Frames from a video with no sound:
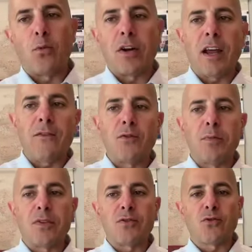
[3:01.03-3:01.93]
Where have you
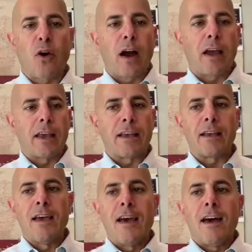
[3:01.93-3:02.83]
been
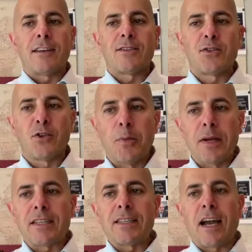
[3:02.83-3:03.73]
trying? uh, so
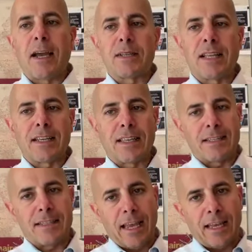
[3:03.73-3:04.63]
many times like
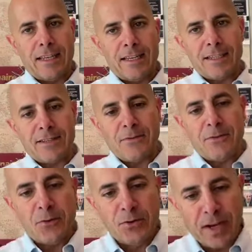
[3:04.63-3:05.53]
this, and it's just a
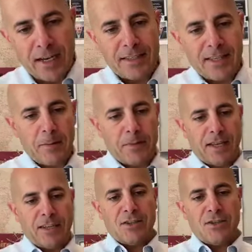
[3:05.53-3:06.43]
futile attempt,
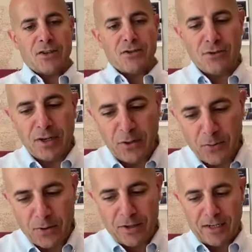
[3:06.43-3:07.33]
and it doesn't really
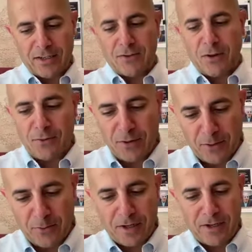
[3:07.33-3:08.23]
work, and it's not
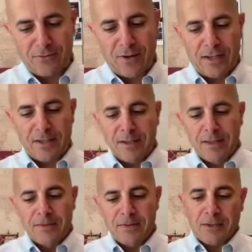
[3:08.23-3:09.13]
really working, right?
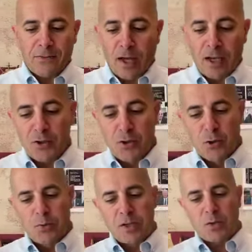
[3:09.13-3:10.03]
This fly is
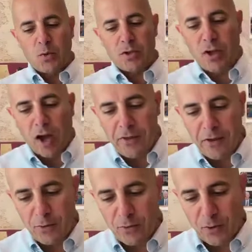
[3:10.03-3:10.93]
doomed. It will die
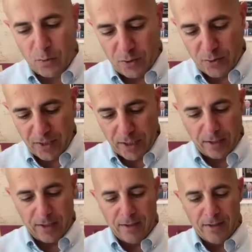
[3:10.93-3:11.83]
there on the
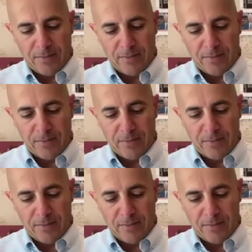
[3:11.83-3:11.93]
windowsill.